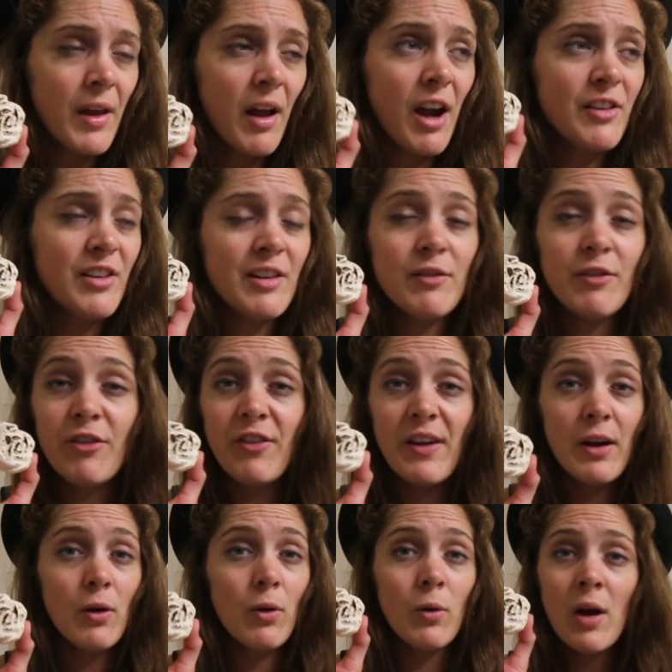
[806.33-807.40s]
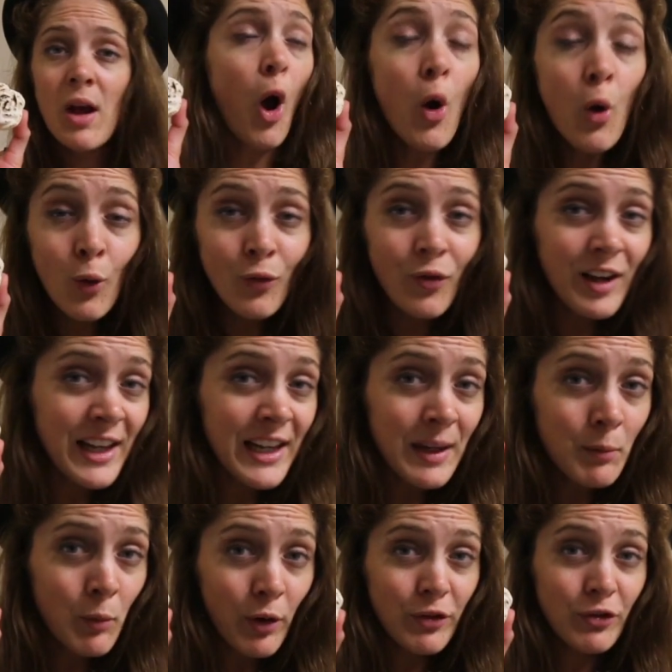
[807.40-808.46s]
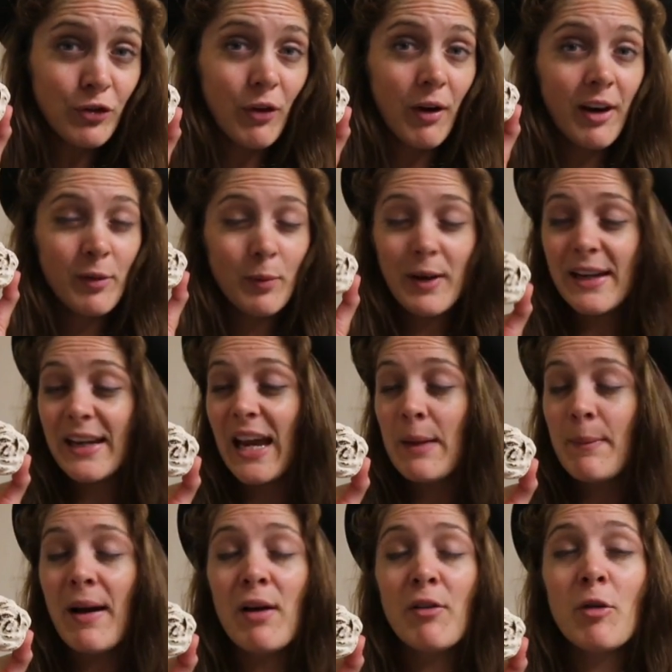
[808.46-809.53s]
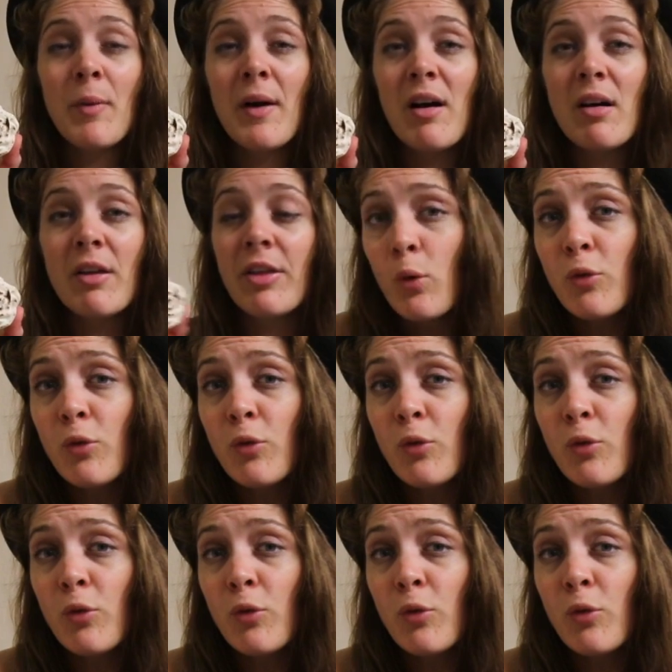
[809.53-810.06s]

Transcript: I didn't feel overly moisturised when I came out of the bath.